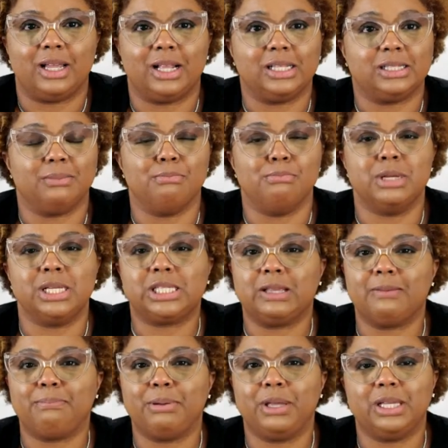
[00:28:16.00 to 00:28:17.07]
That is a
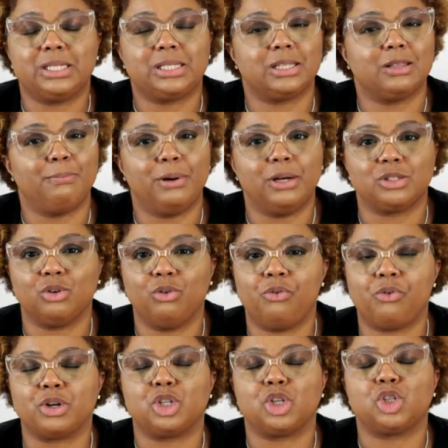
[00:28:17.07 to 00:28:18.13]
missing piece of the puzzle
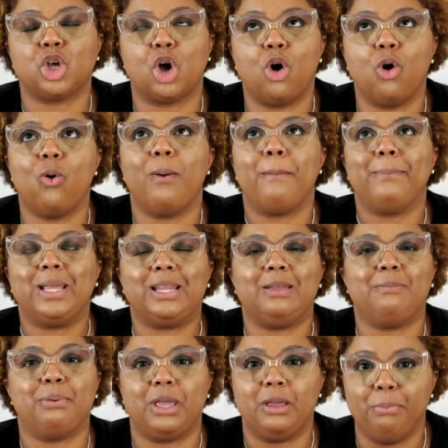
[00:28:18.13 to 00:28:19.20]
for so
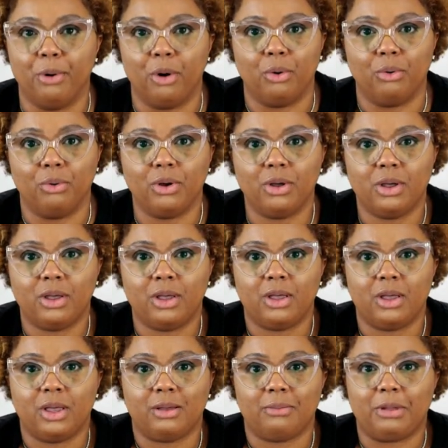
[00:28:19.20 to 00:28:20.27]
many people.
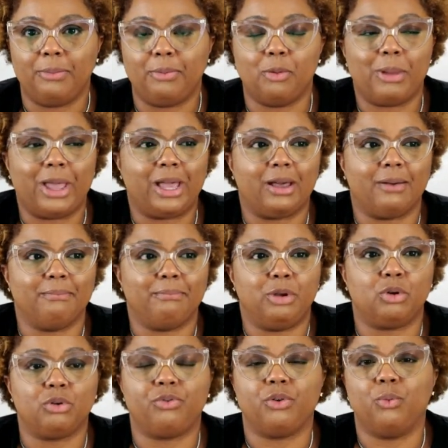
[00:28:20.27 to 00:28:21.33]
People make
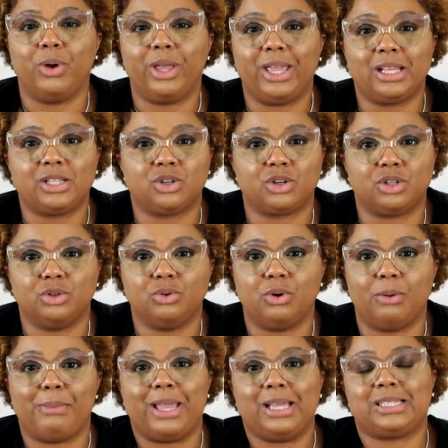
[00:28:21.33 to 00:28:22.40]
beautiful wigs or do
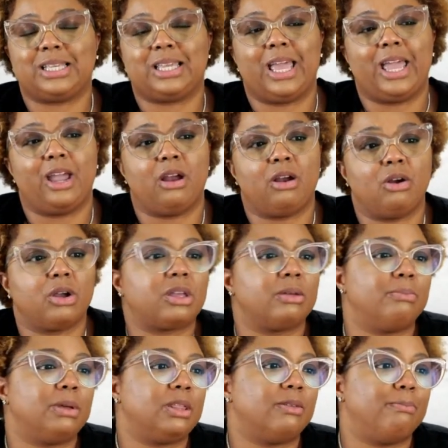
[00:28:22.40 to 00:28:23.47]
amazing hair or
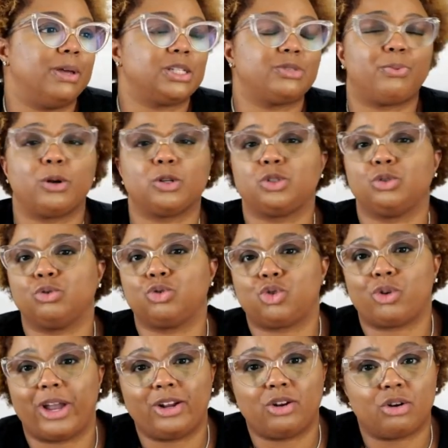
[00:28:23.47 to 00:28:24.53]
can be the best personal
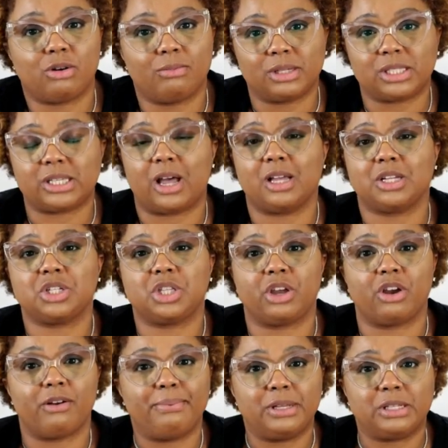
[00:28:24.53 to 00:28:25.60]
trainer or massage
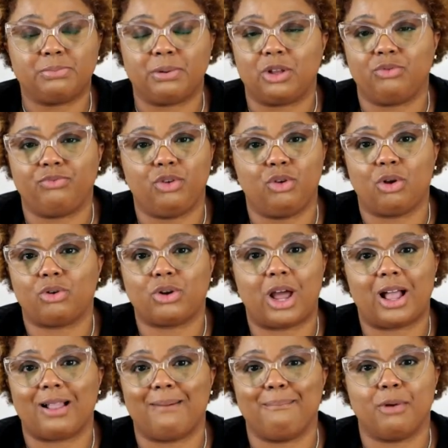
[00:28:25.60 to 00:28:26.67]
therapist, but if you don't
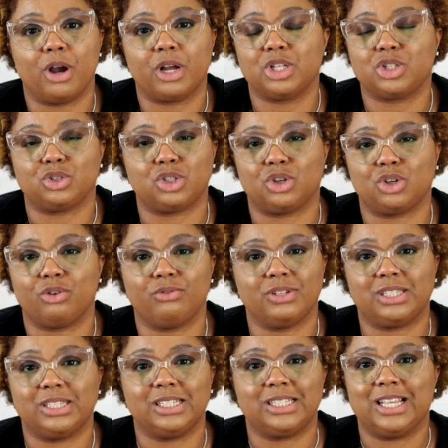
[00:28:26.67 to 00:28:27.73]
know how to market your
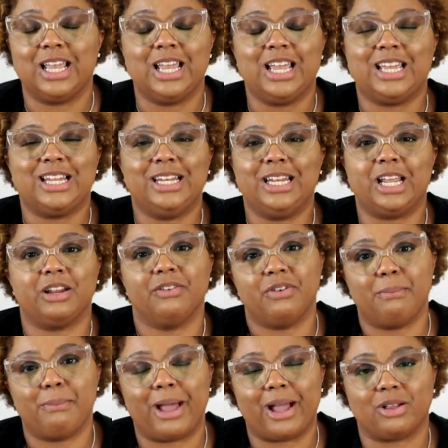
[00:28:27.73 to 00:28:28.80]
services, none
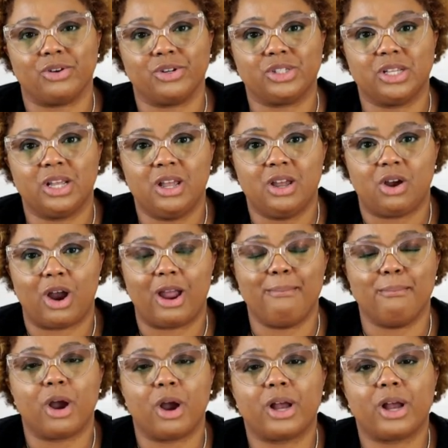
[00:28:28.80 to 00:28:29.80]
of it matters. All right,